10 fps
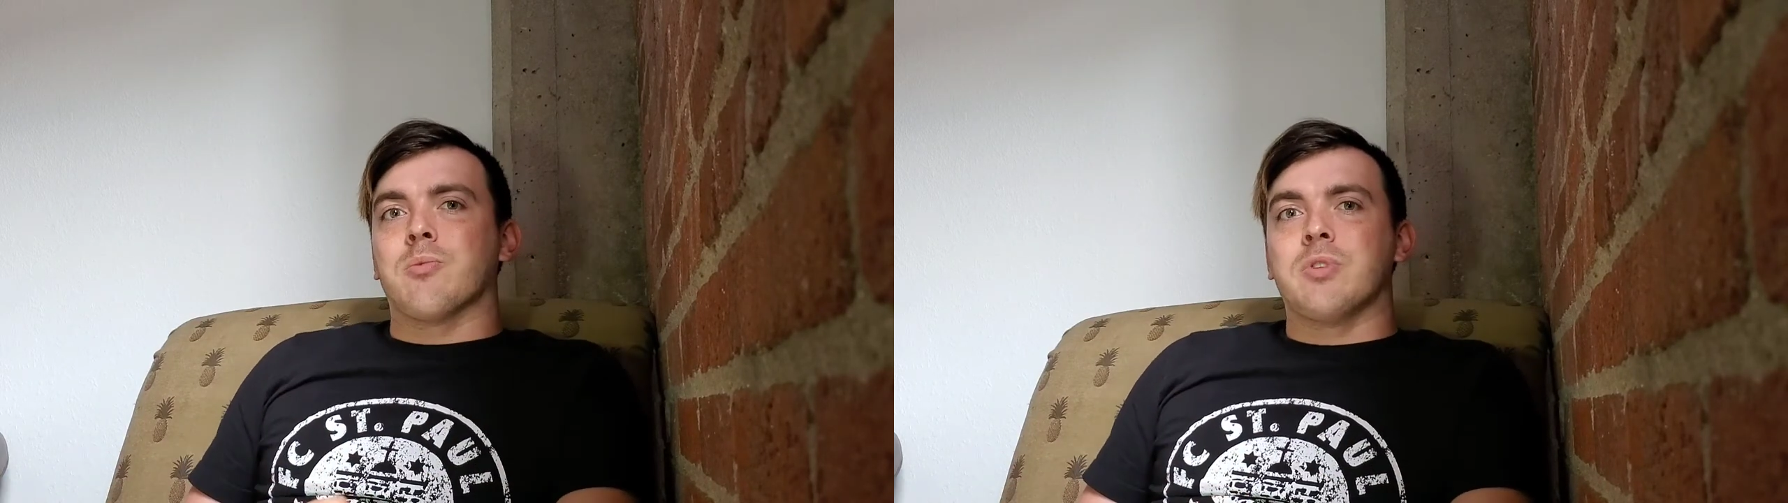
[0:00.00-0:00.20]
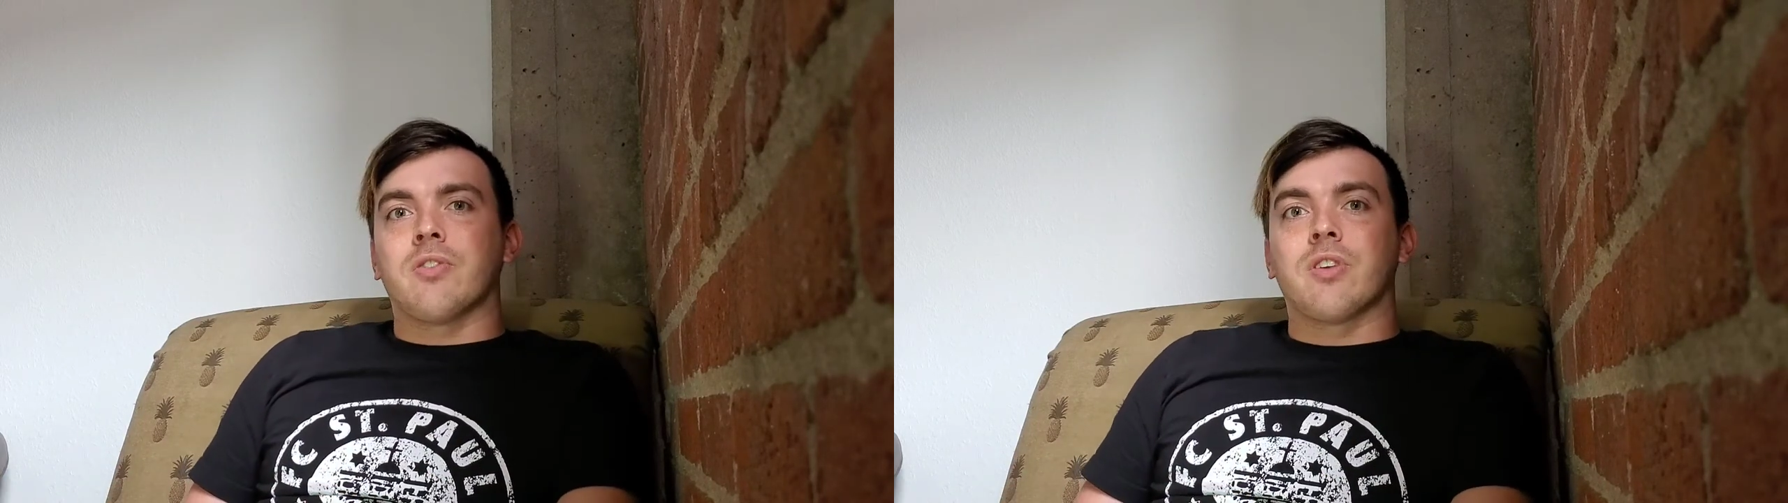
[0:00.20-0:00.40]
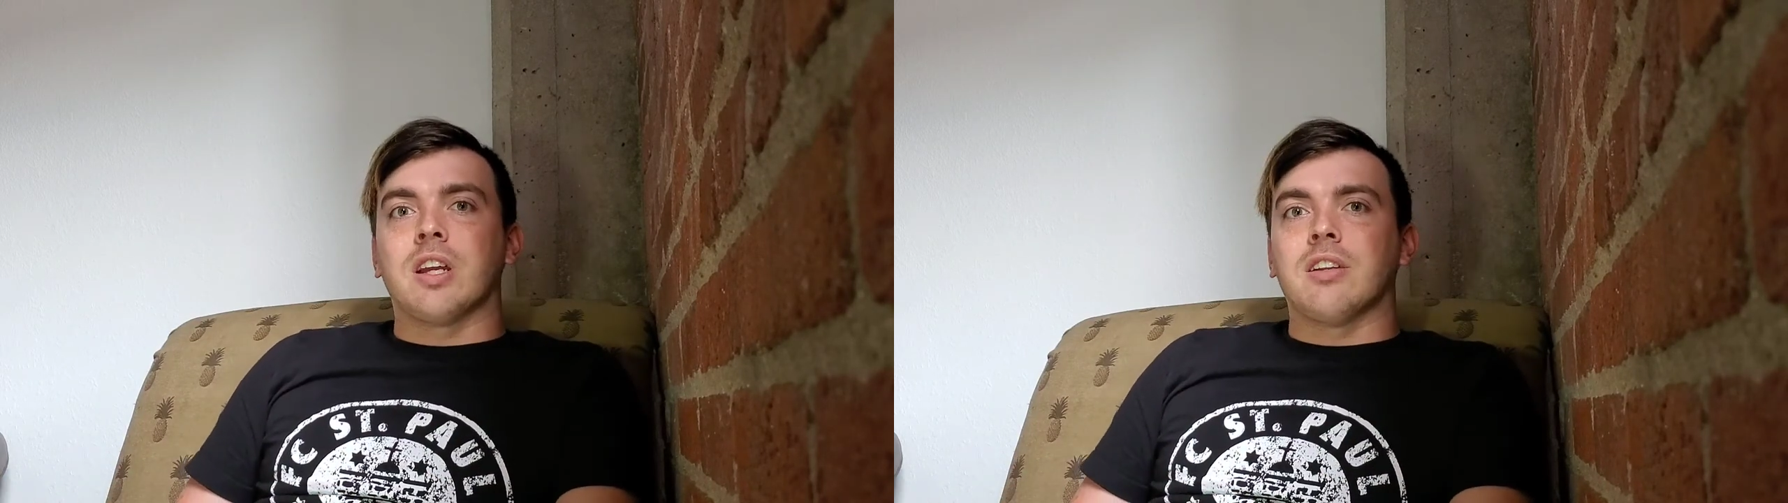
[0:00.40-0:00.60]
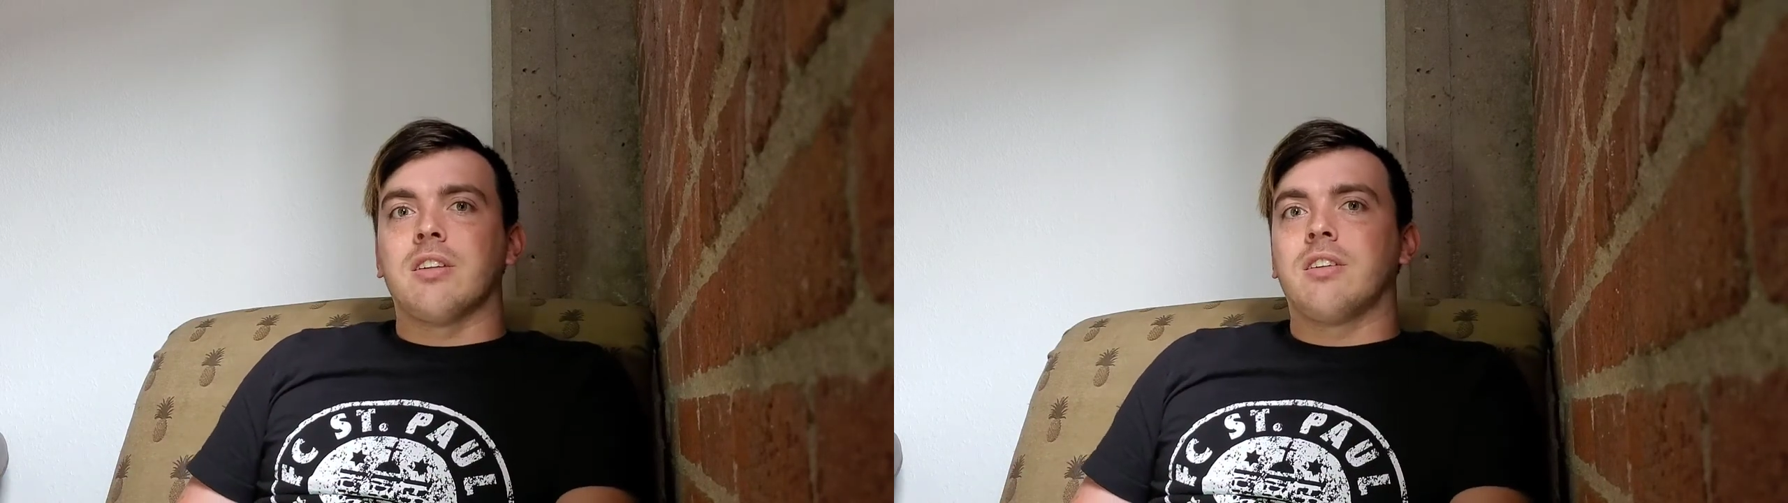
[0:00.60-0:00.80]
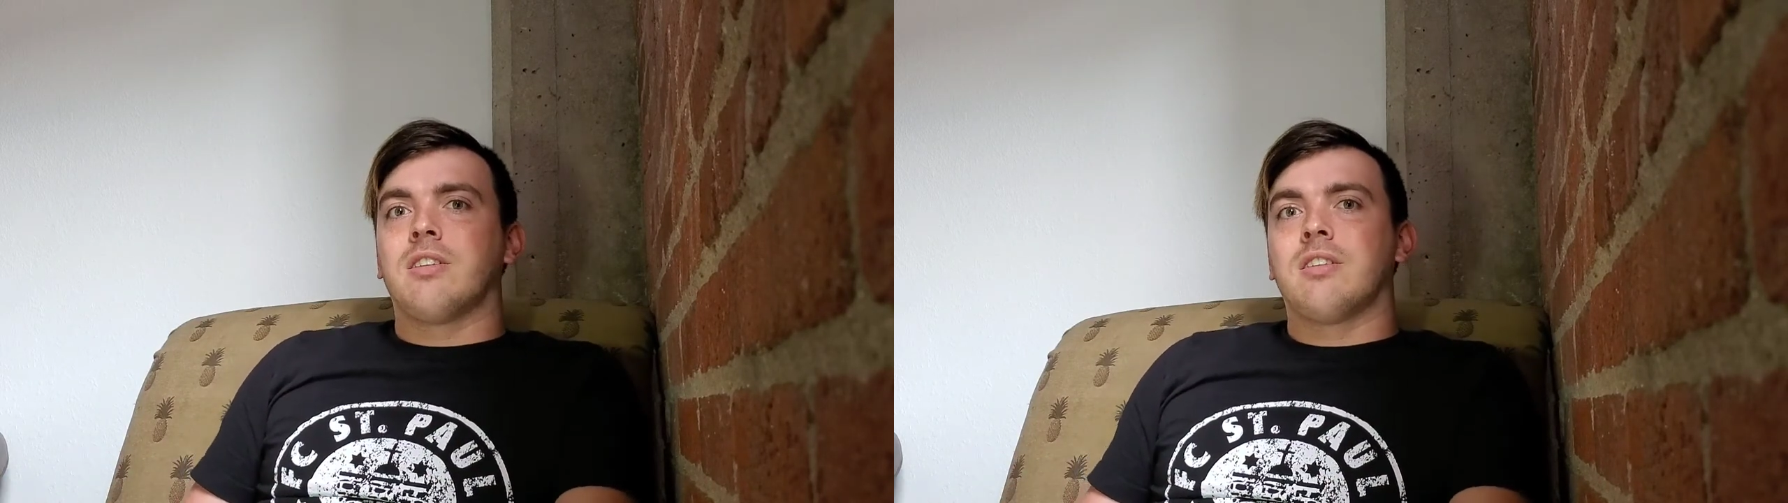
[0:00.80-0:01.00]
different
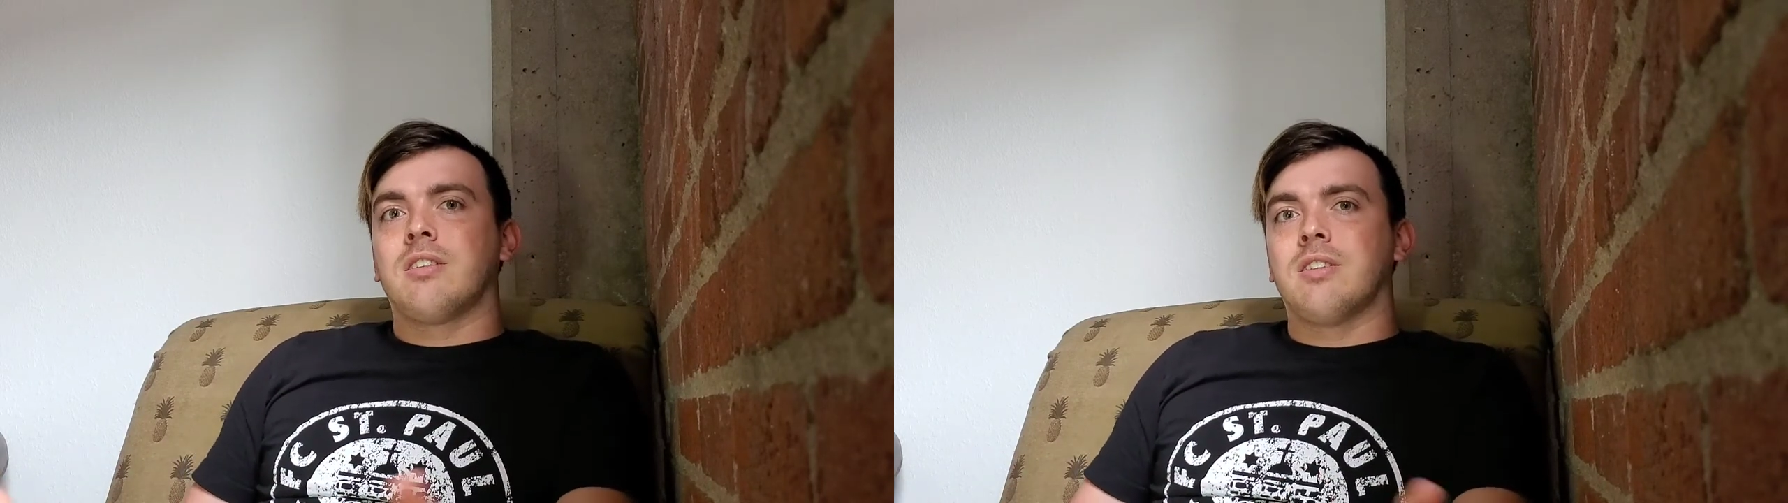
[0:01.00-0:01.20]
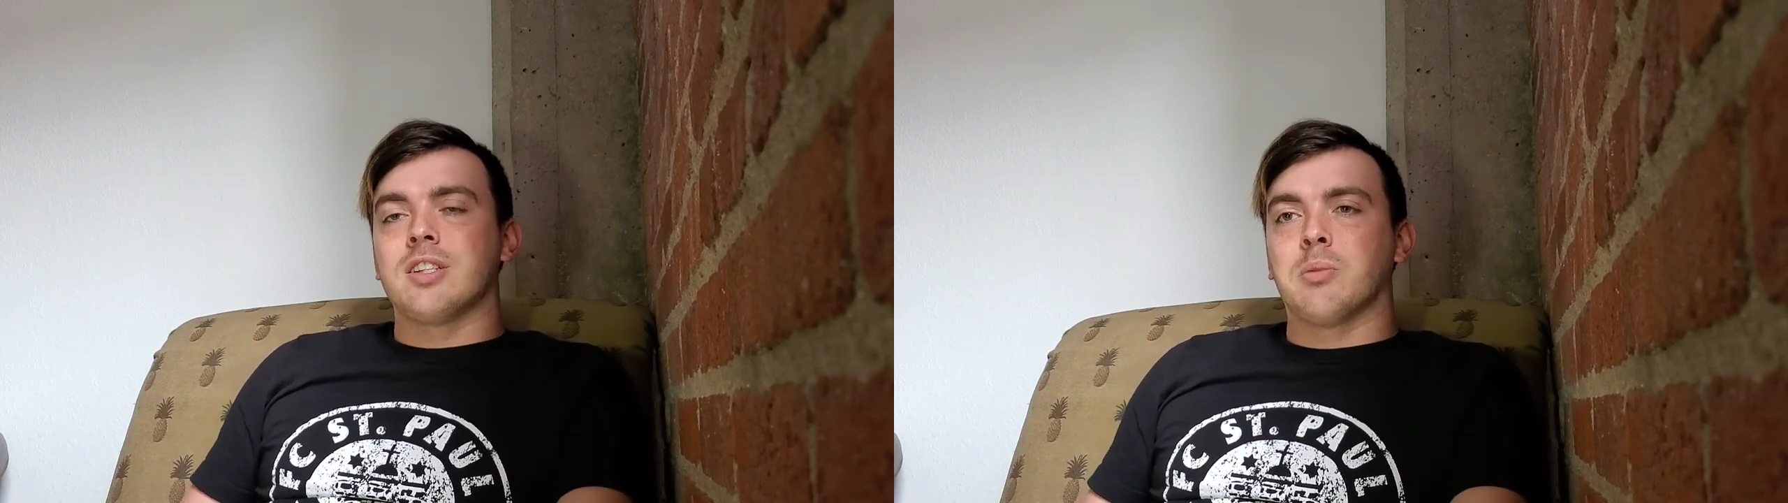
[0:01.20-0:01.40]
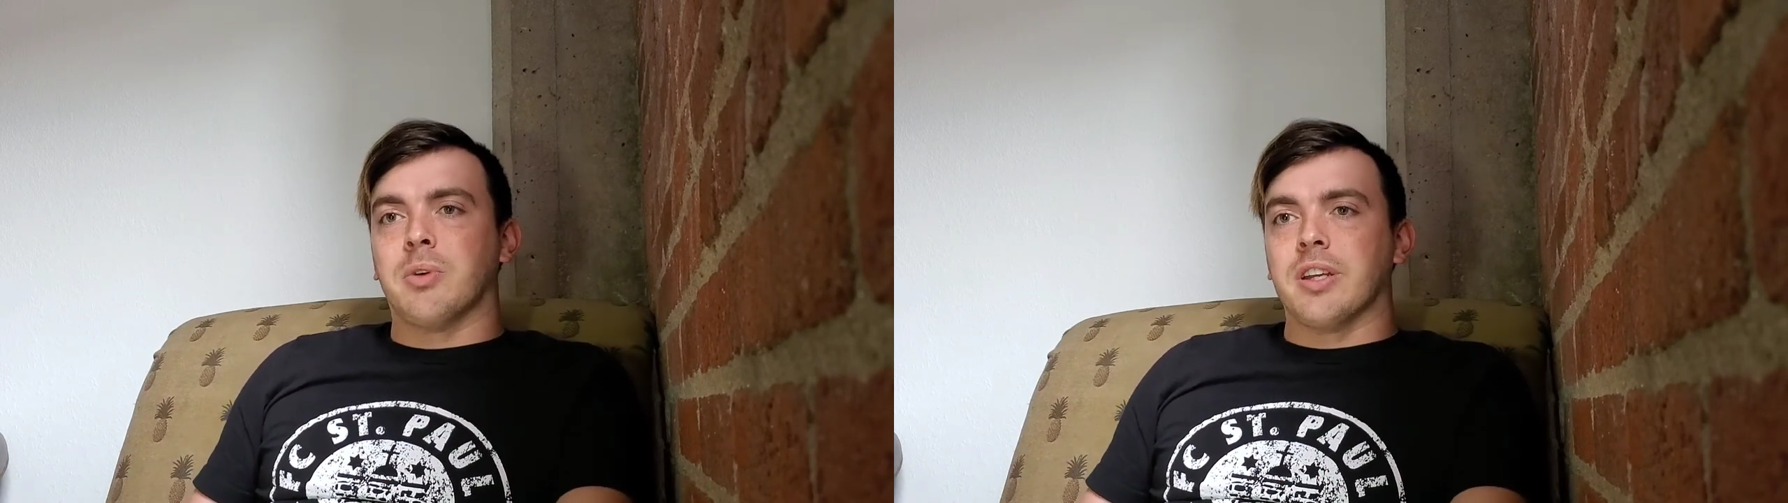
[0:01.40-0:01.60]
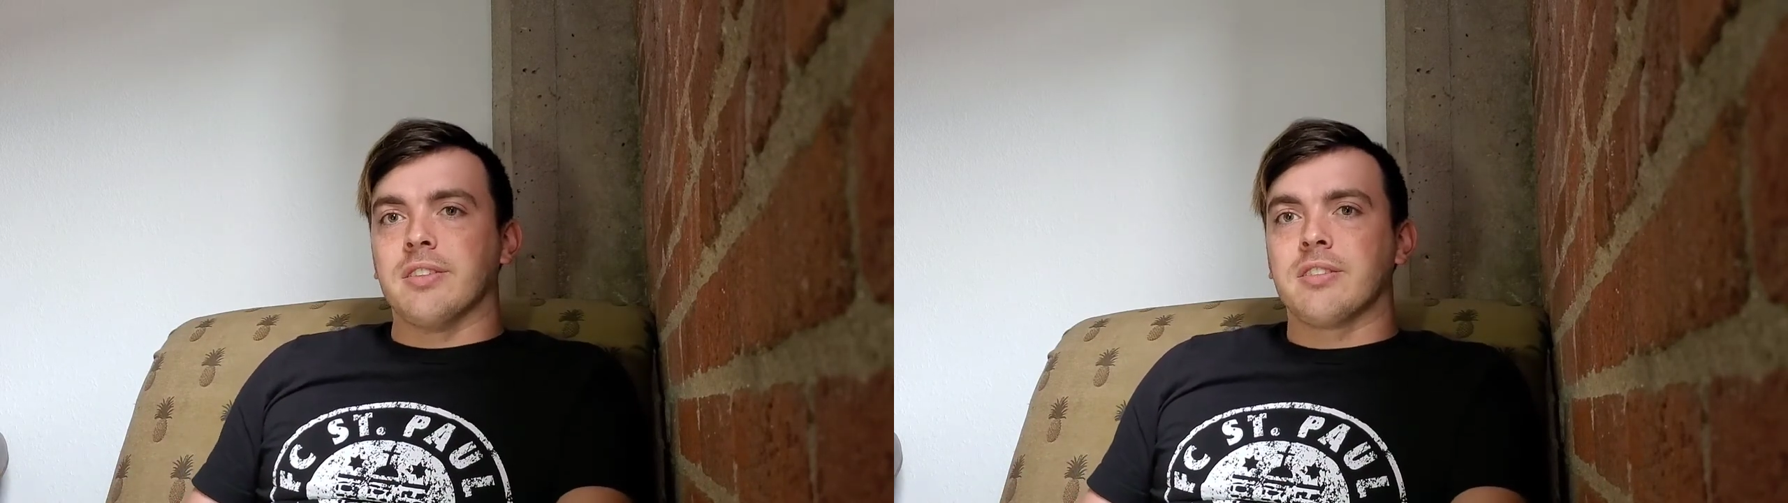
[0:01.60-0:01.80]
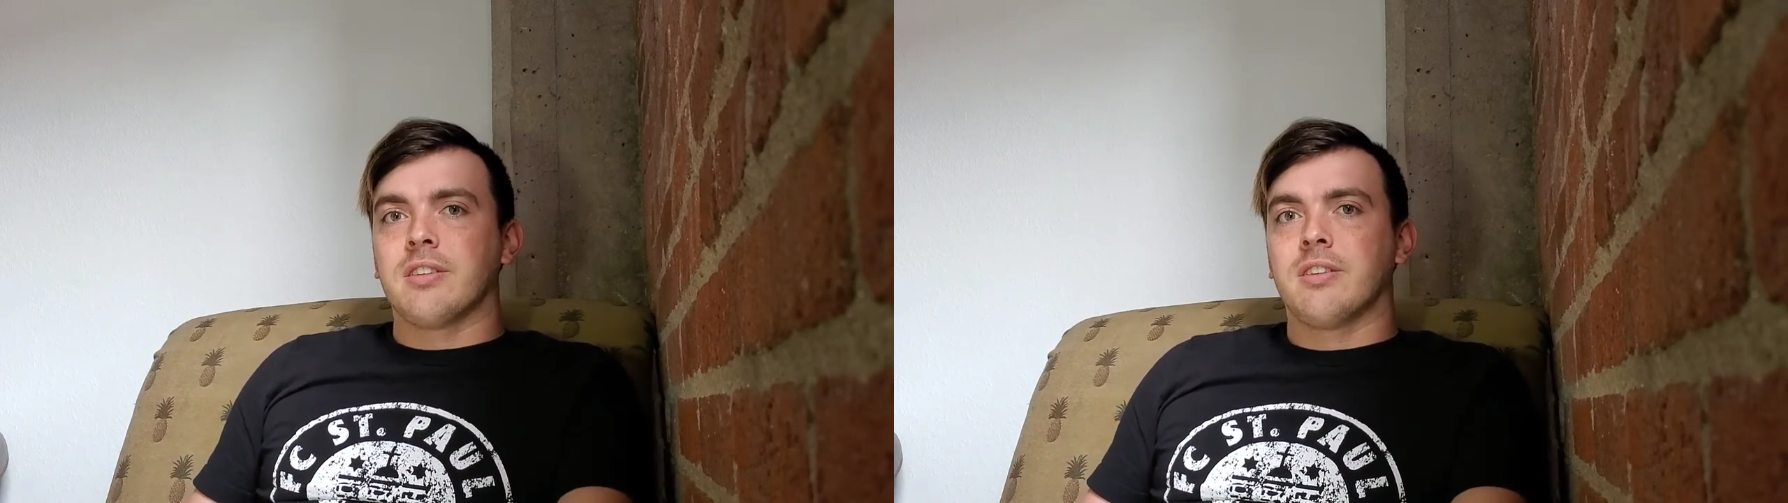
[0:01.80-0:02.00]

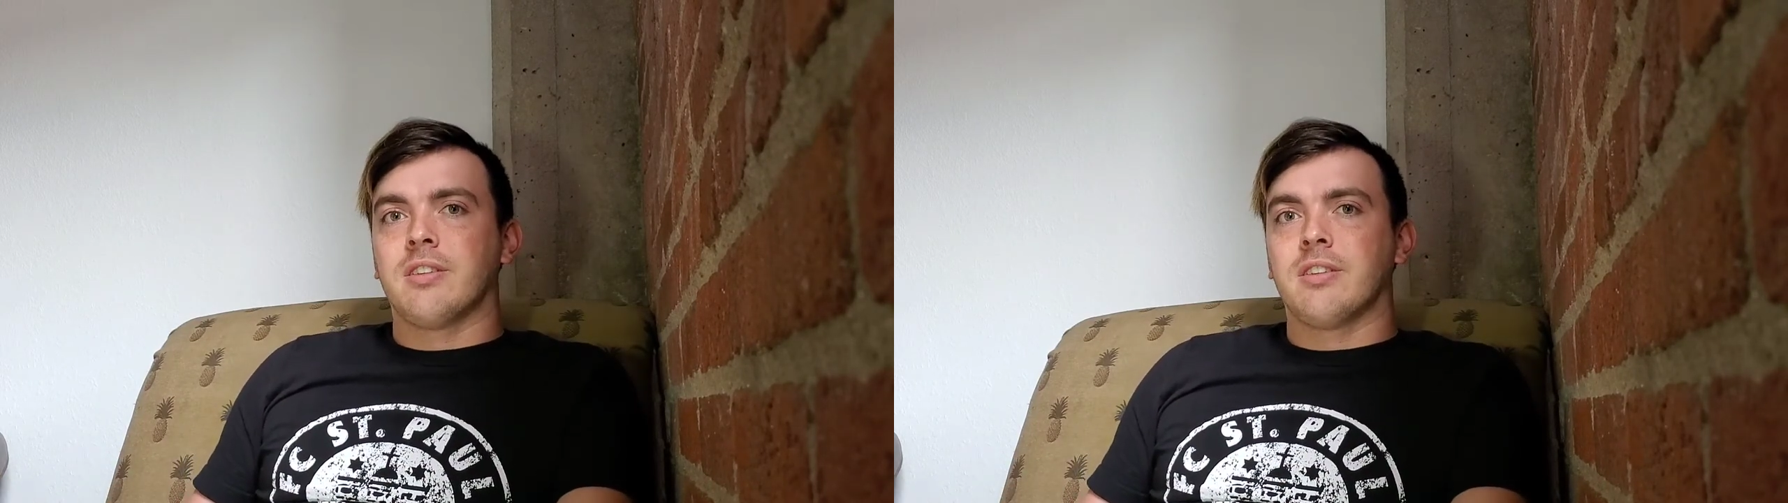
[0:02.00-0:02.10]
disciplines,